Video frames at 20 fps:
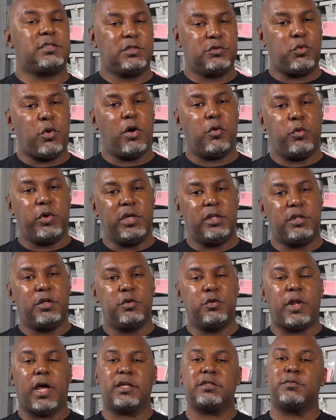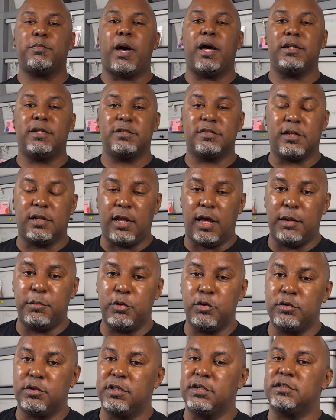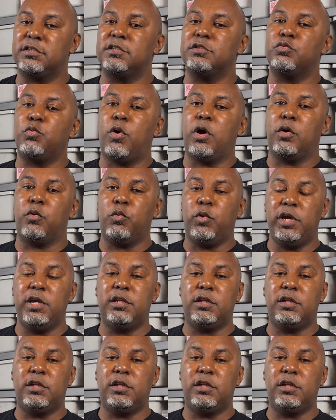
is what we do. That's my disclaimer. This is what we